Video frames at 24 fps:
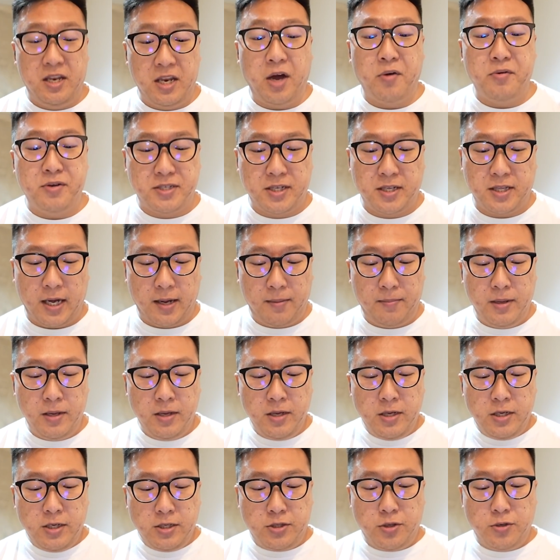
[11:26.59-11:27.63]
now it's the time.
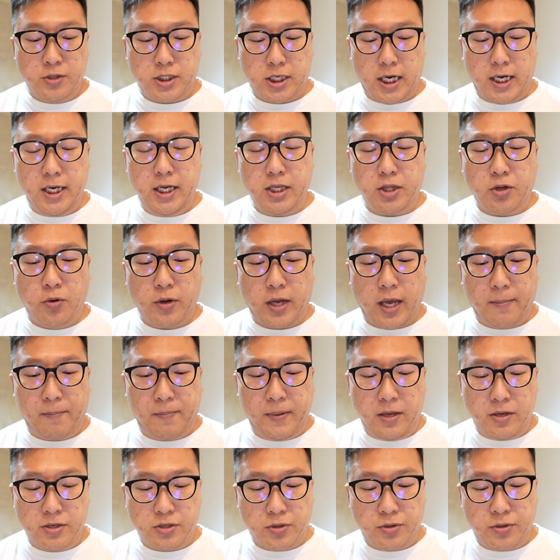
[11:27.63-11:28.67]
So shiny
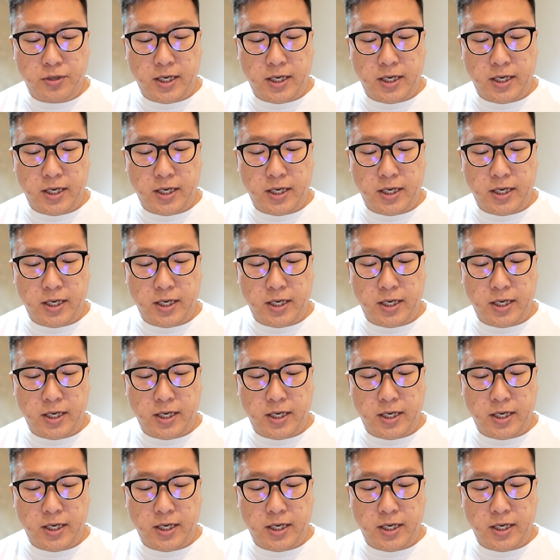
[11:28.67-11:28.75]
Togepi also,